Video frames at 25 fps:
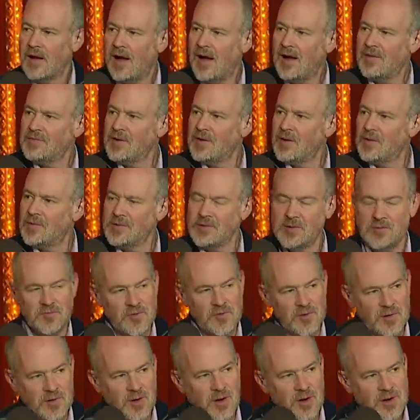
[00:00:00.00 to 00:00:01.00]
I've known you
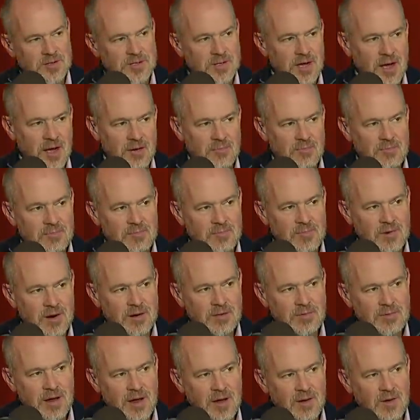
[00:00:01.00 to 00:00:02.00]
for a long time,
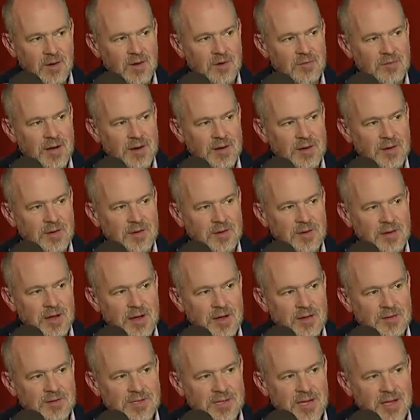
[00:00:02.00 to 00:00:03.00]
right? How long have I known you
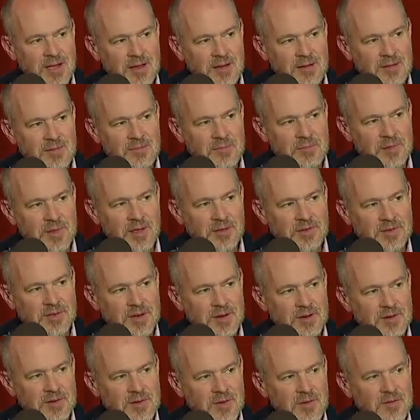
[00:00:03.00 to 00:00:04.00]
now? 10 uh, plus oh,
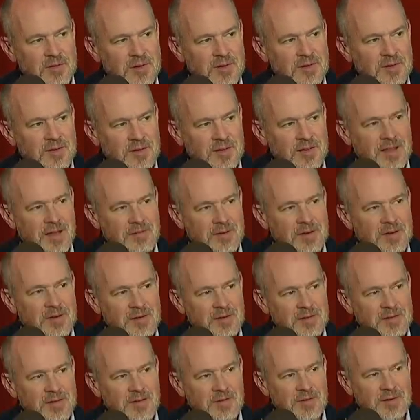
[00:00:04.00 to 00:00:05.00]
years? Oh, yeah, 11, 11,
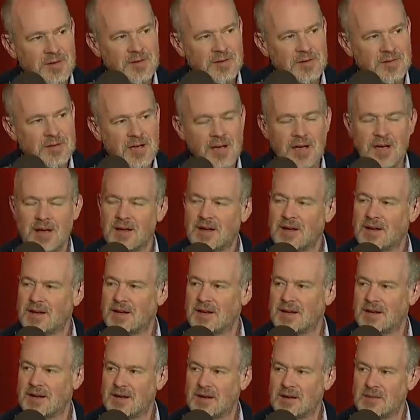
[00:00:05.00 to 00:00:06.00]
years. 11, 11 years. years.
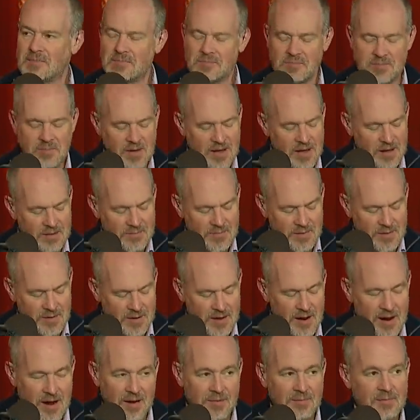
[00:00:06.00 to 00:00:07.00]
now. Um, I,
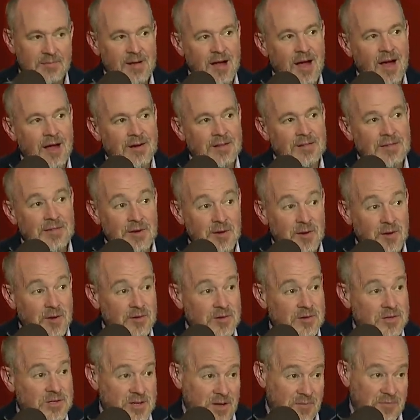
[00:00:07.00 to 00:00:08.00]
I, I kind of
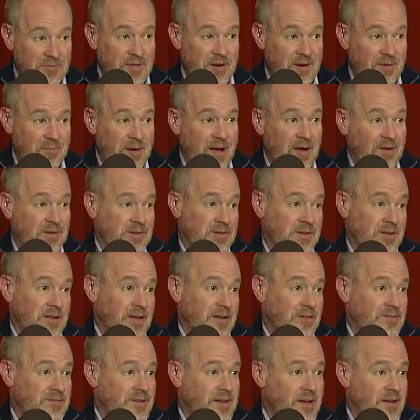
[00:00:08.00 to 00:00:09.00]
learned something about you
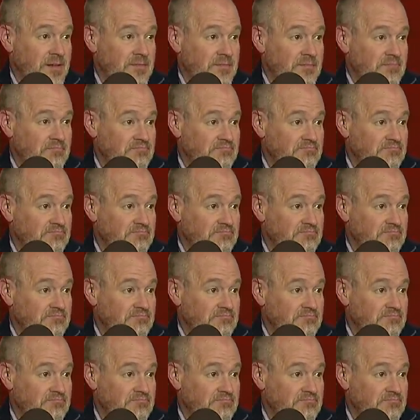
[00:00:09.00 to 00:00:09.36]
last night.